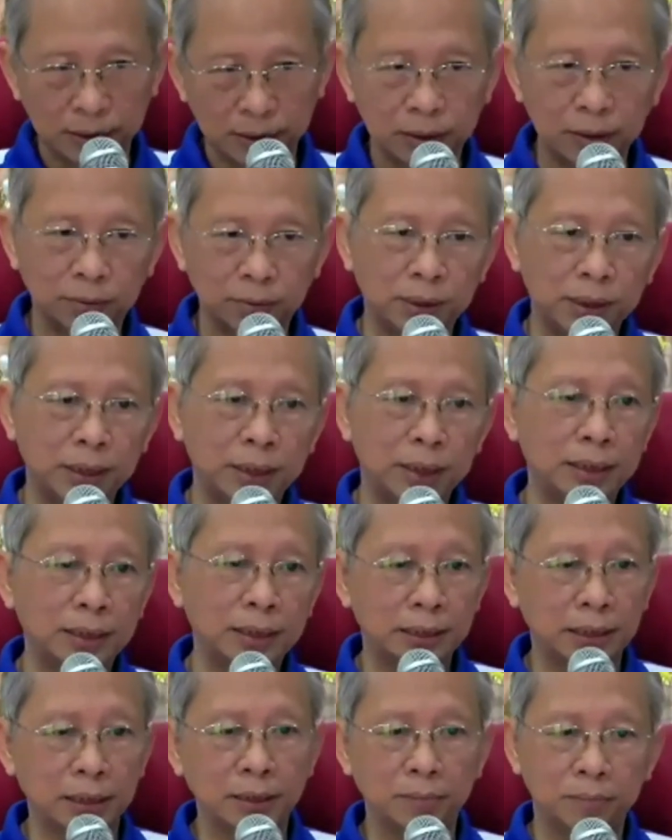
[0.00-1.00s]
during the
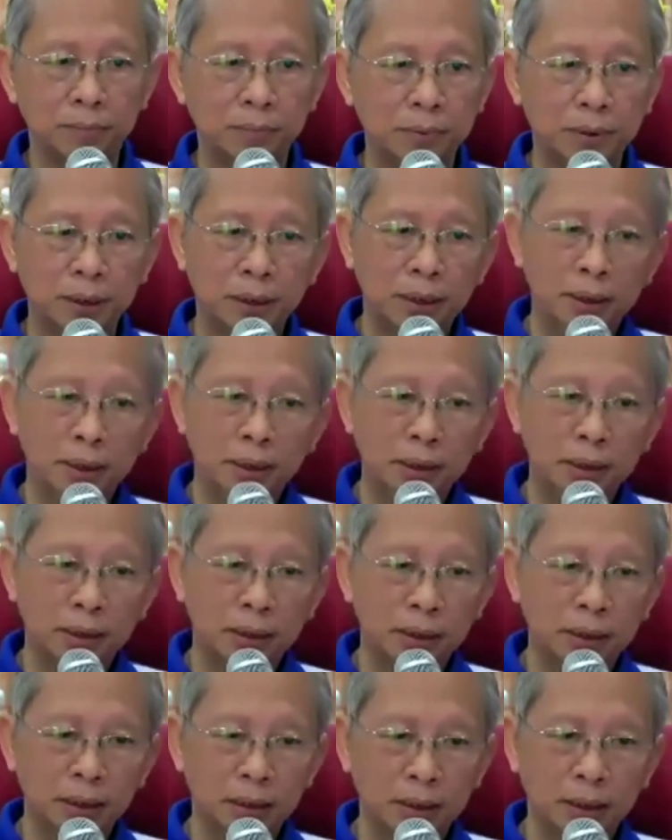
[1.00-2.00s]
sleep.
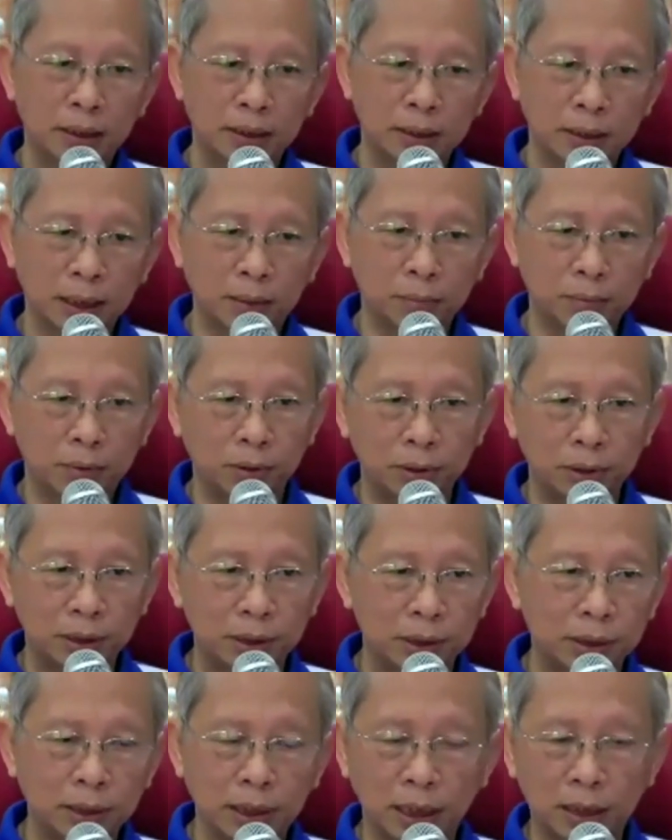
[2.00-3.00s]
The subconscious,